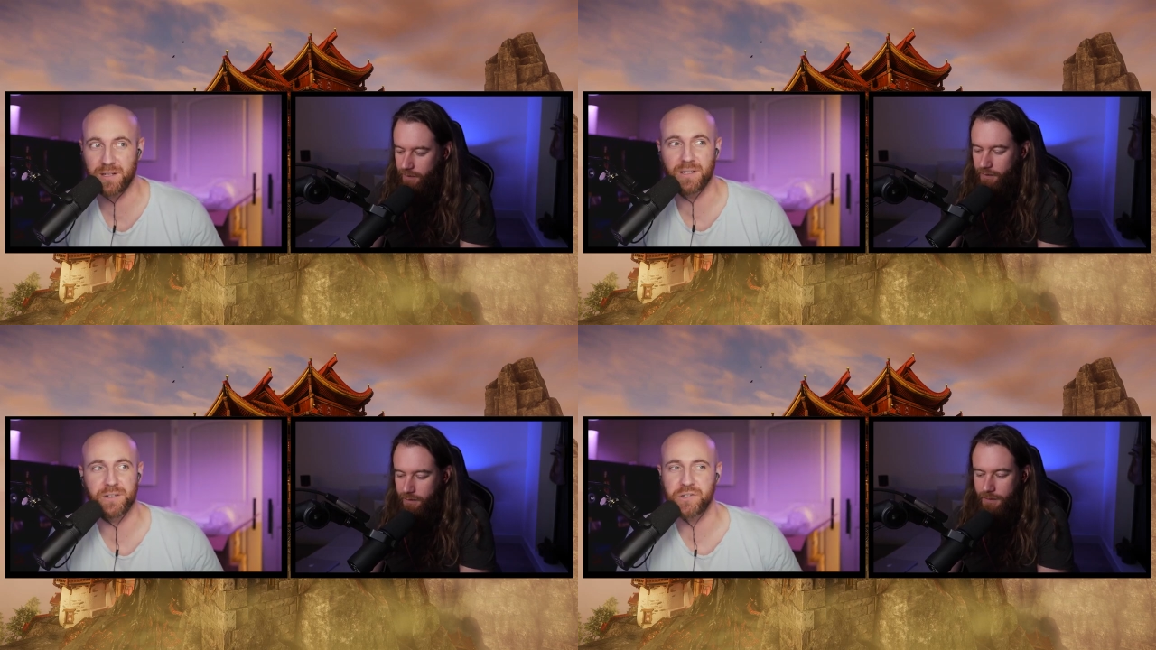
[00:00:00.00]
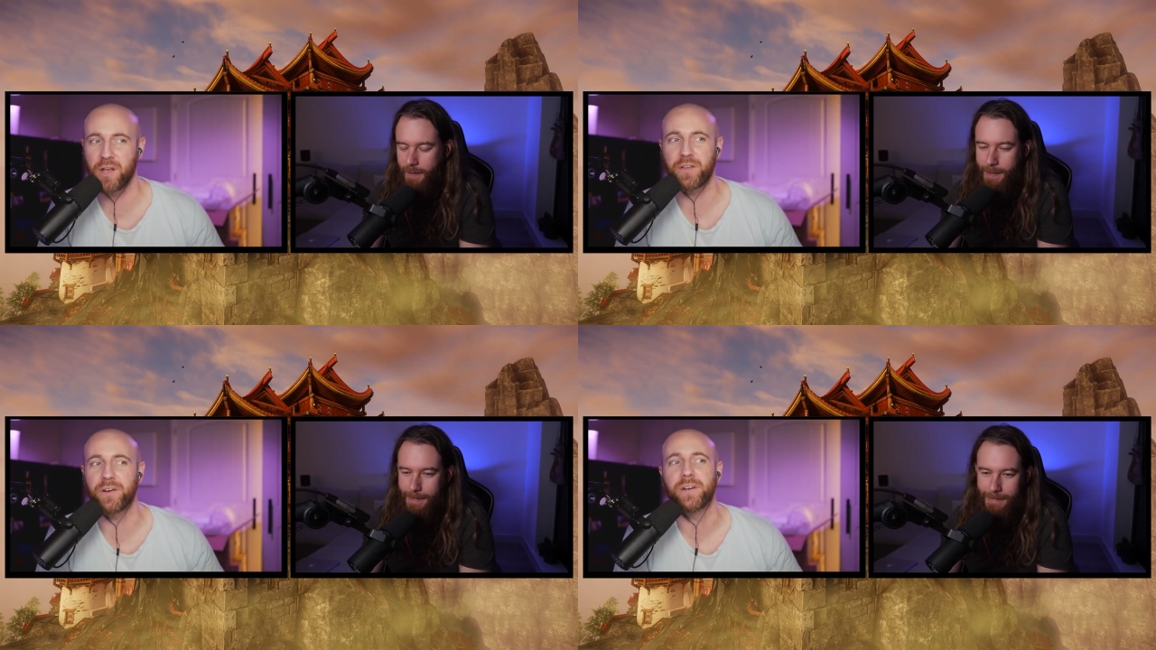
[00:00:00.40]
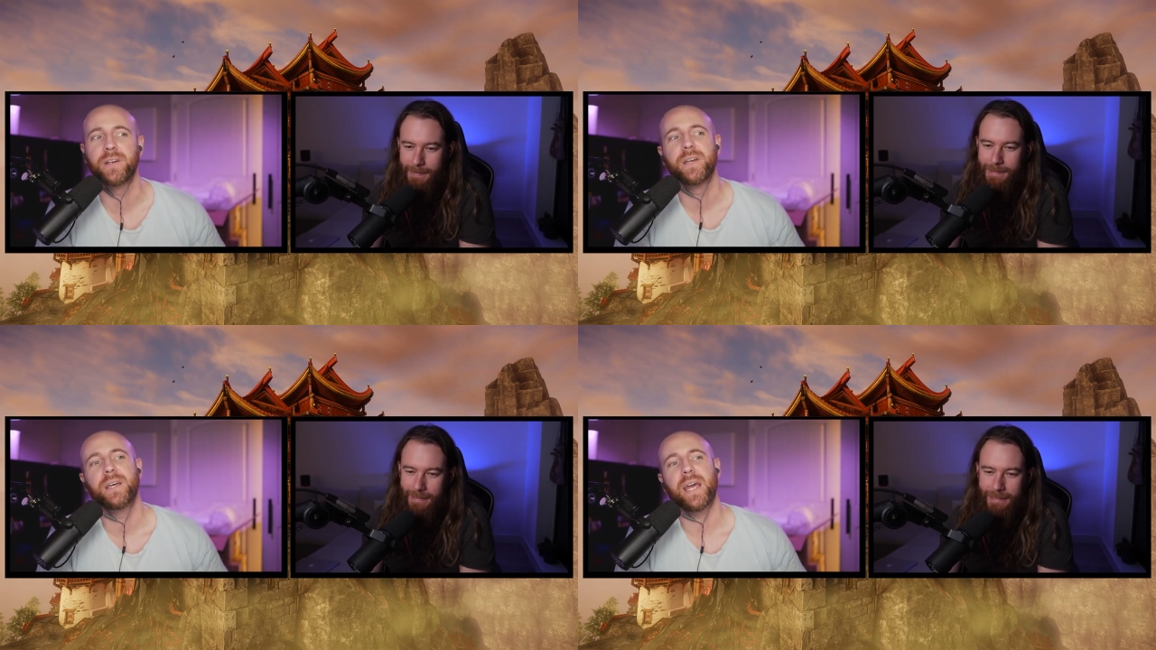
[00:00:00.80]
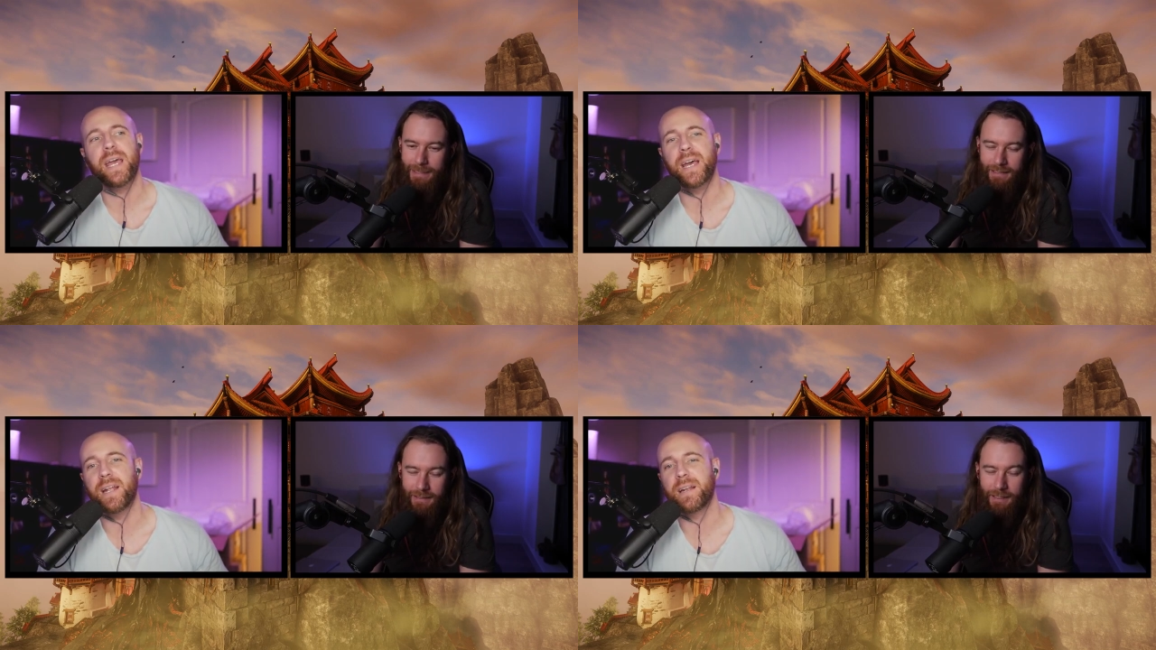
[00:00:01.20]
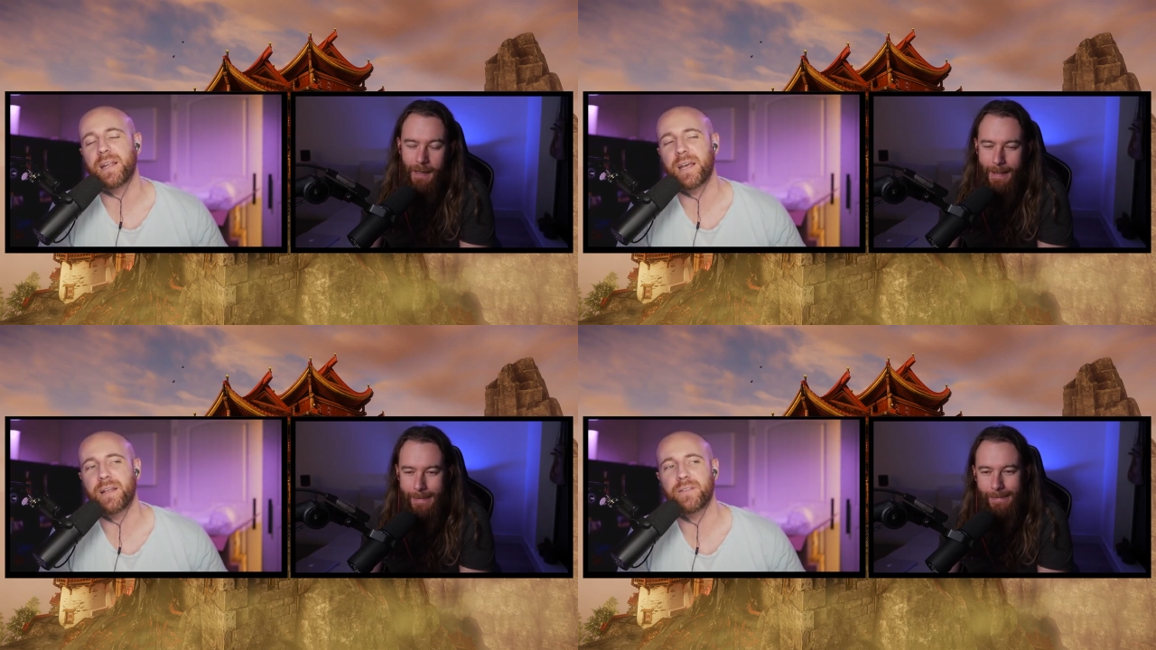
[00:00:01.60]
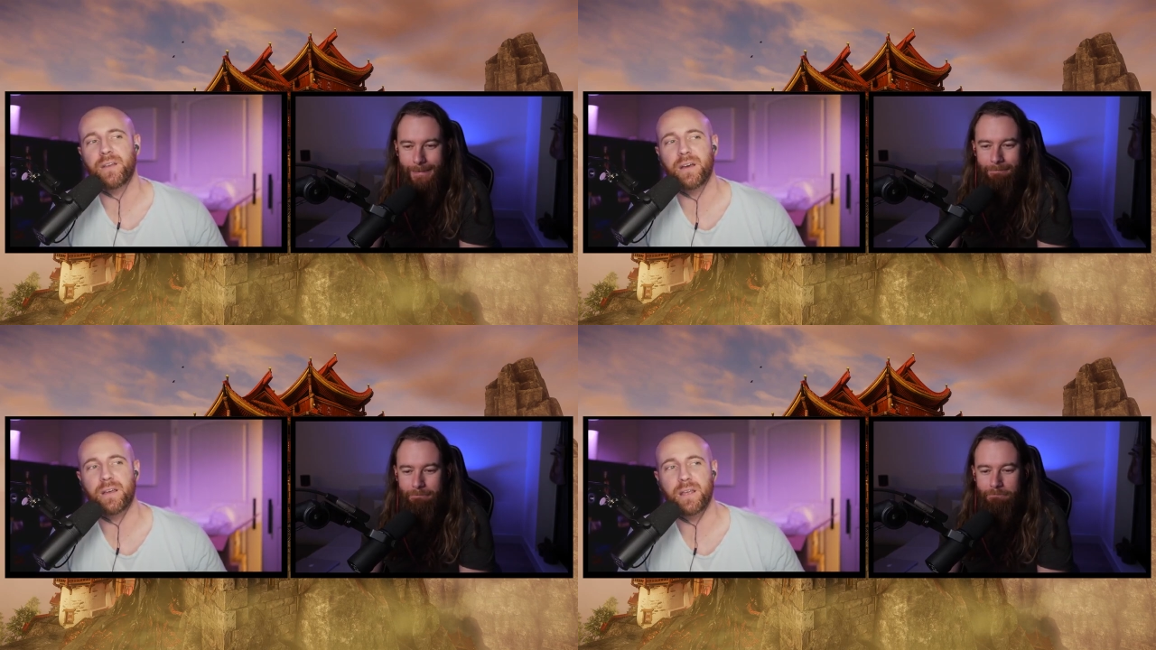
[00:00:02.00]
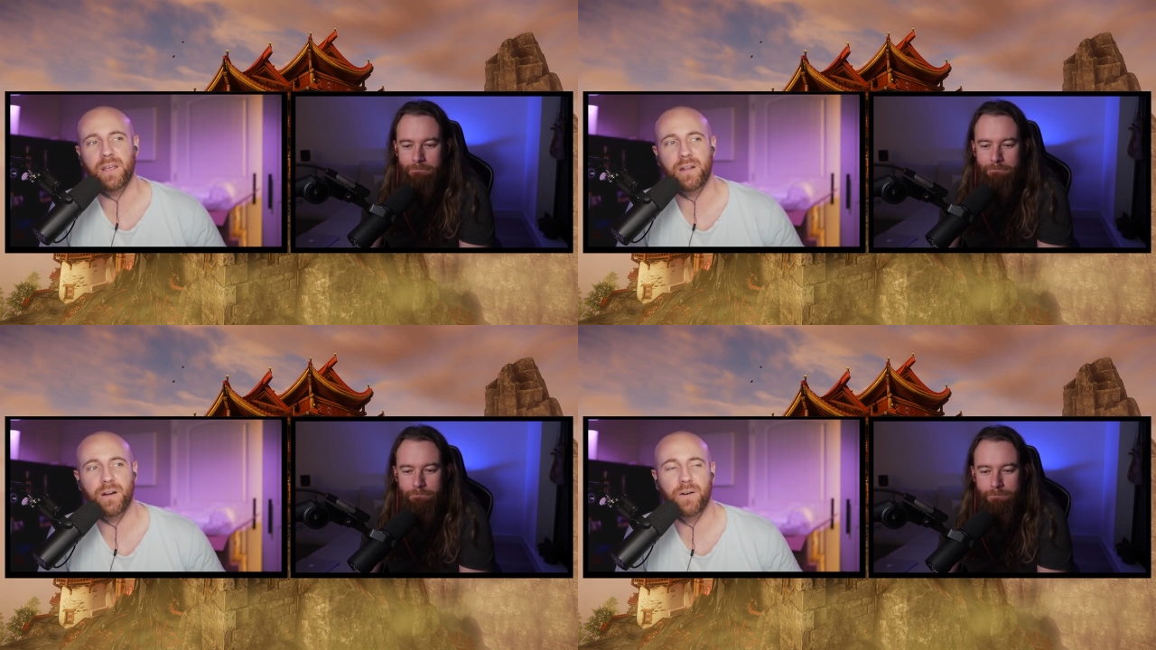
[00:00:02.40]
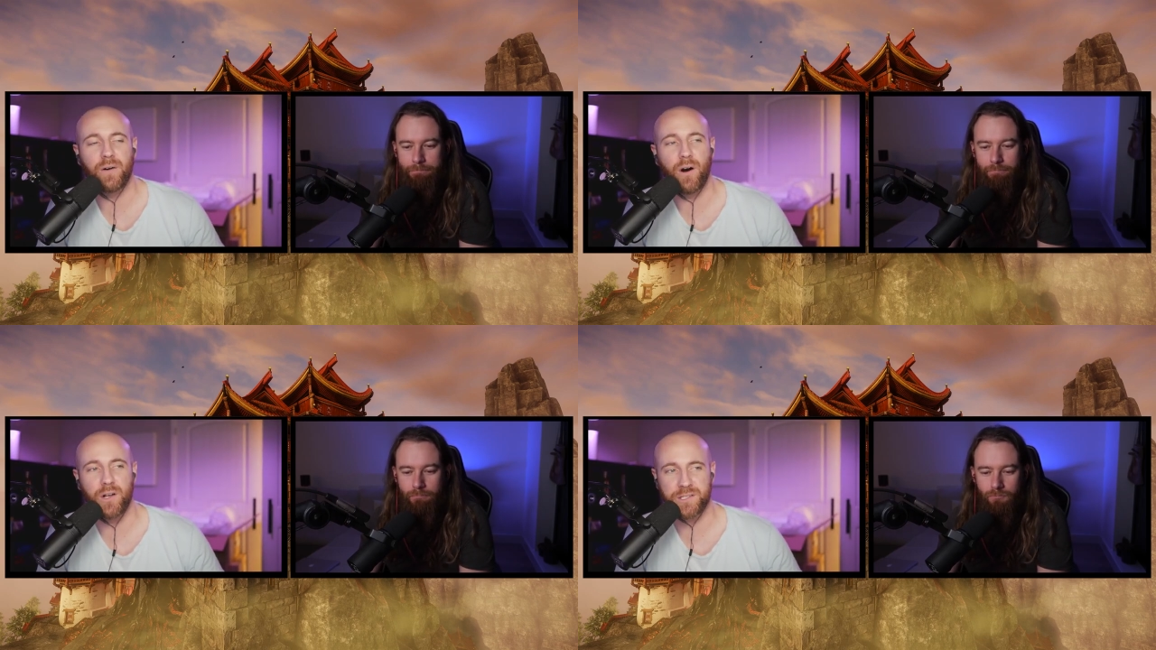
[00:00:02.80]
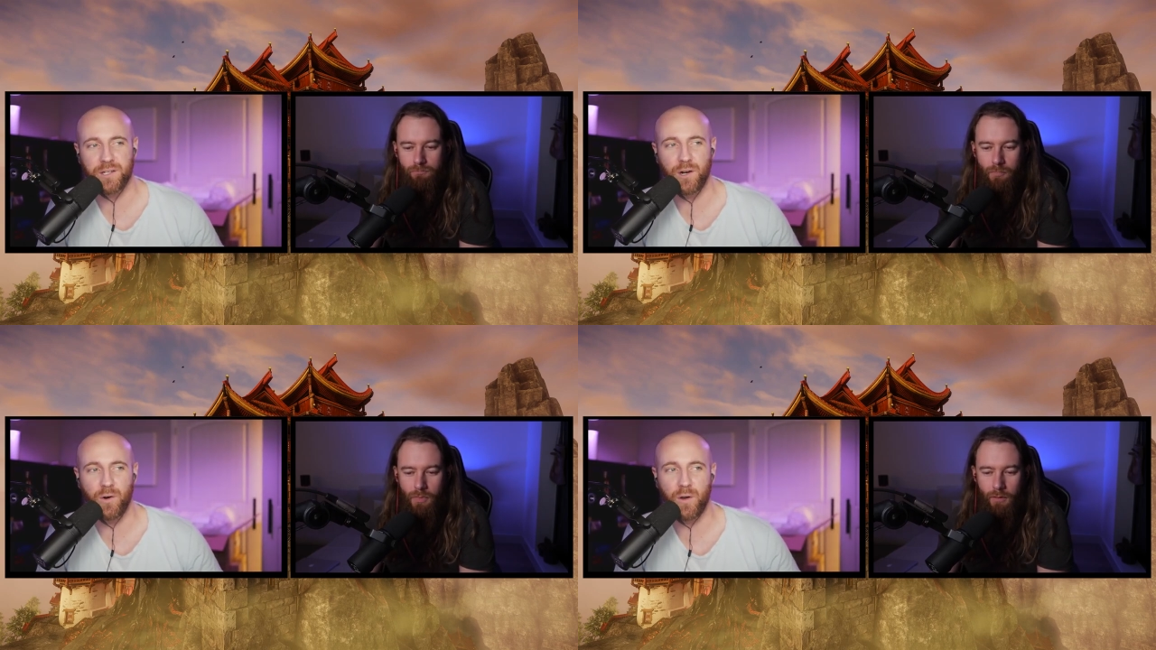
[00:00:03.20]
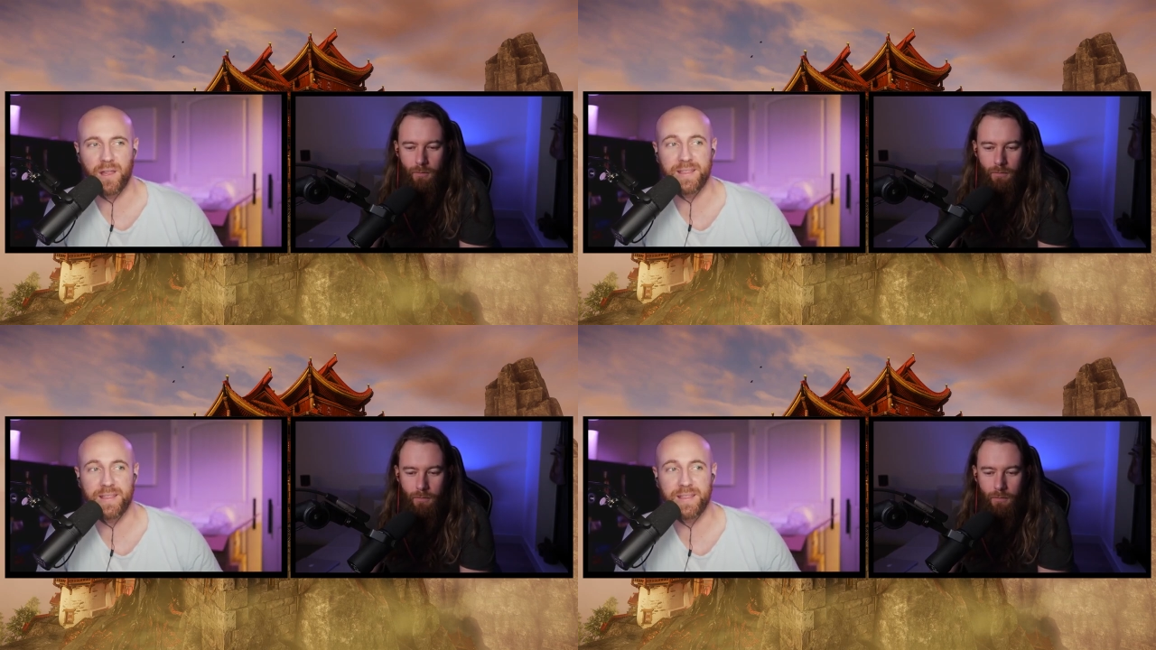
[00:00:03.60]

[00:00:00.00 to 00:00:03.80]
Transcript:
Speaker 1: each other, and yeah. and uh, you know also uh,